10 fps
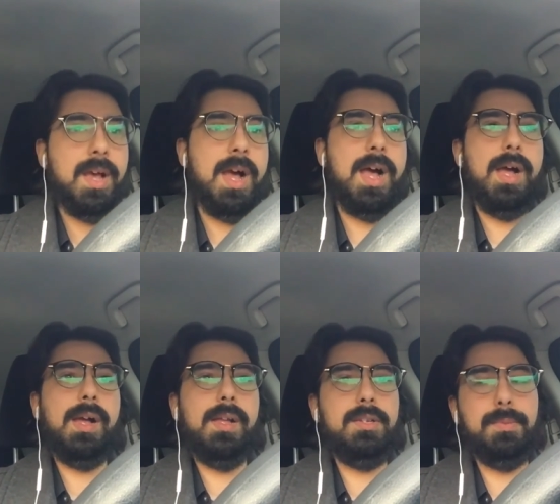
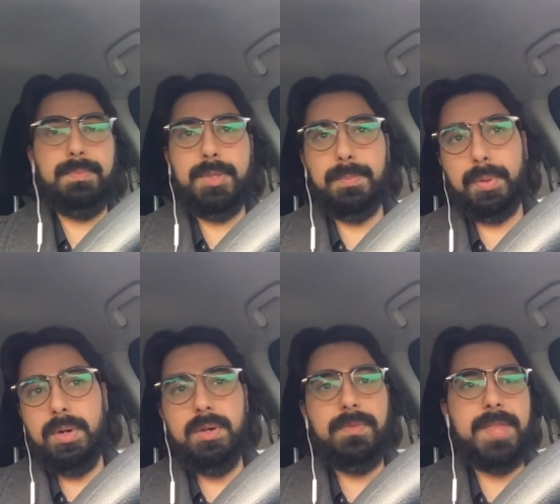uh, to to
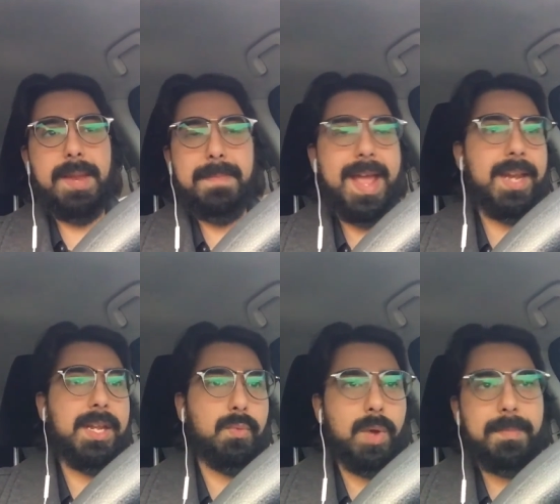prove that men
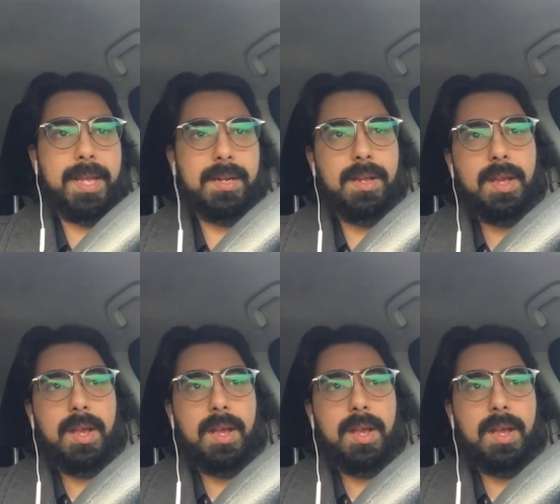and women